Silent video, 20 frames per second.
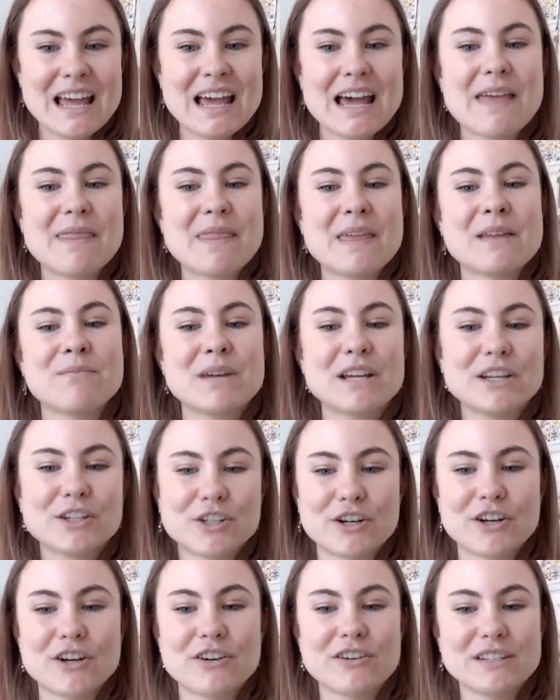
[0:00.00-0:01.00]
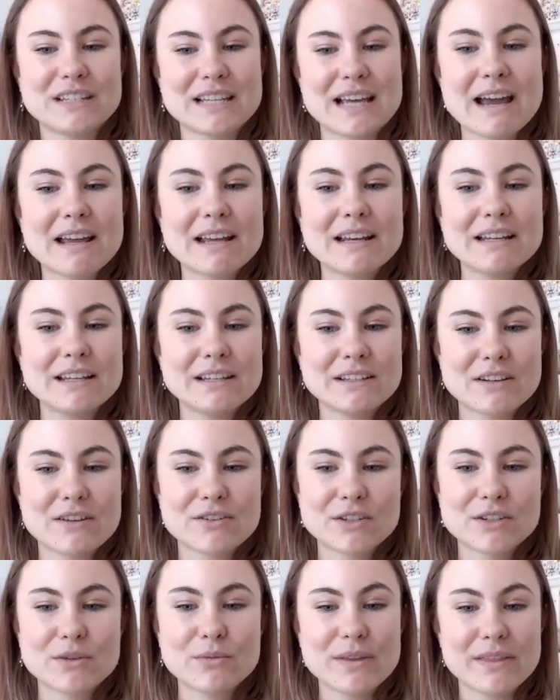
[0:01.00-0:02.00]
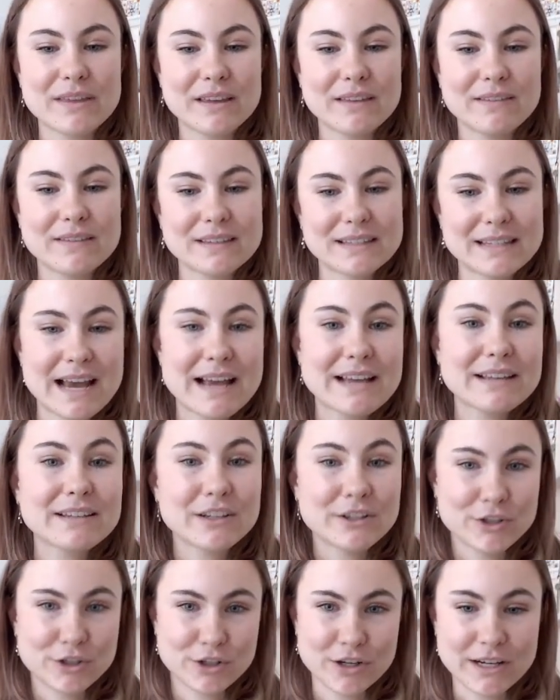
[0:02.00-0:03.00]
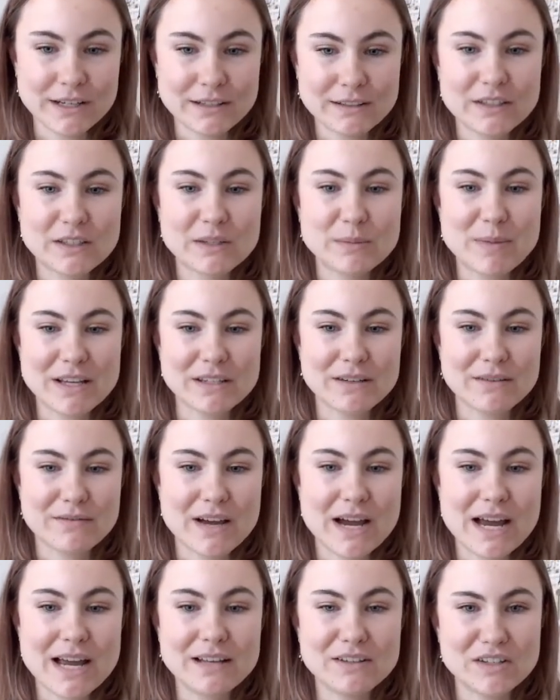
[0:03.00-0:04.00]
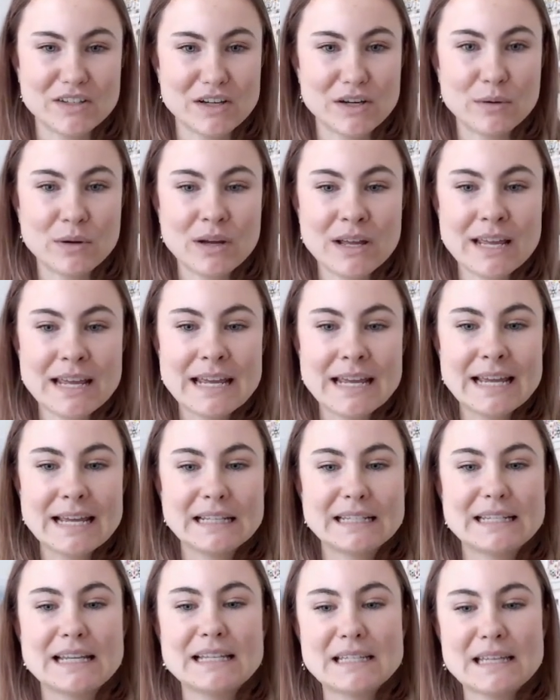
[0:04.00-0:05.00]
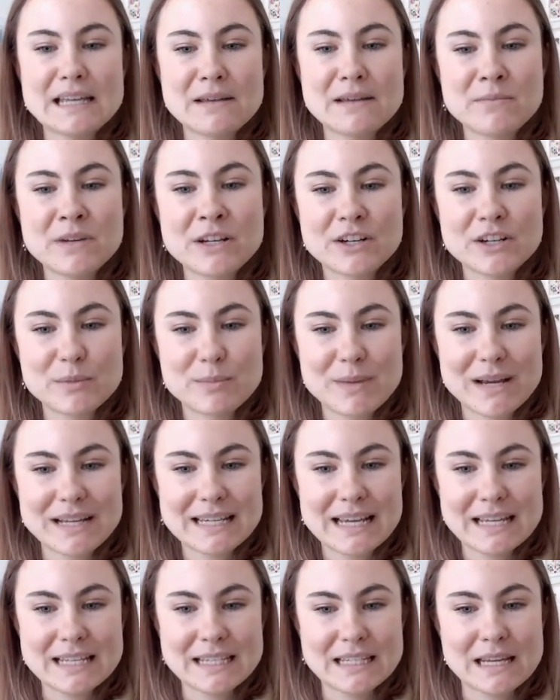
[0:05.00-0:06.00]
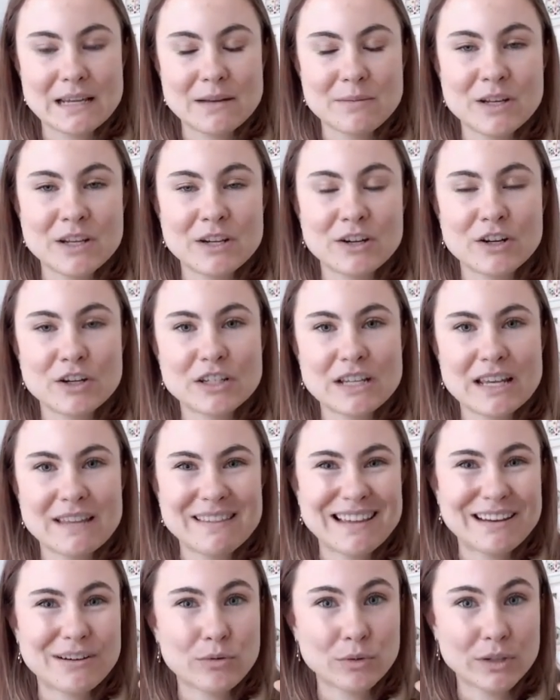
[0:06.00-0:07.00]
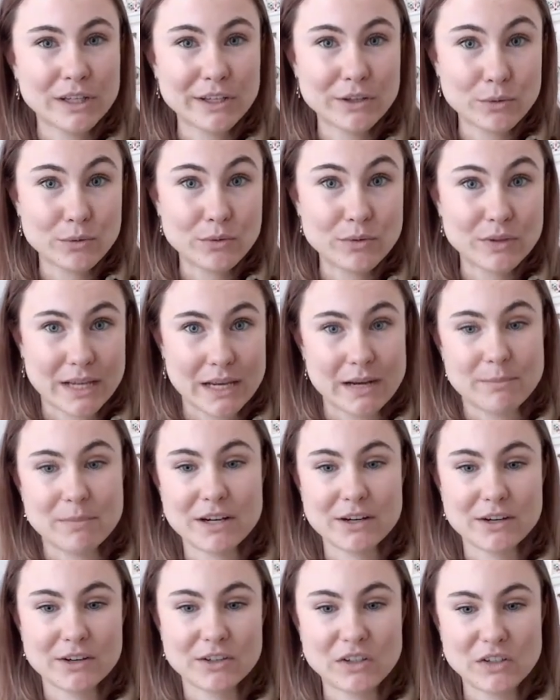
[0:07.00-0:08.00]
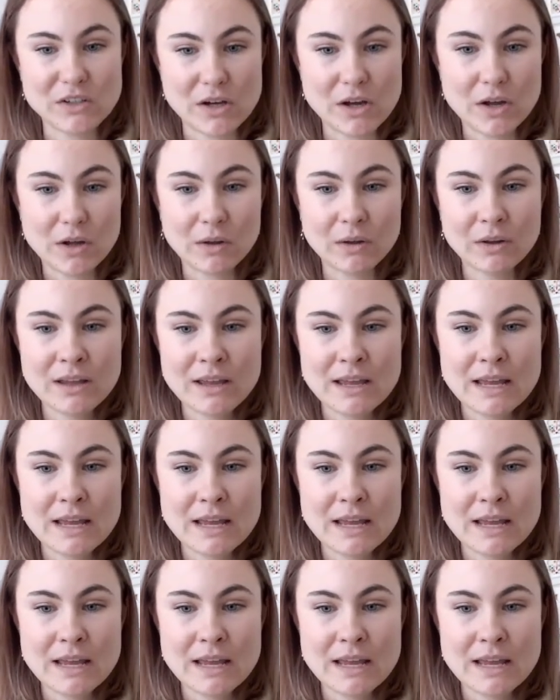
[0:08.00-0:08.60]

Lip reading: And then make sure your design is also within the size constraints specified. So 10 centimeters by 10 centimeters and then only 2 centimeters tall.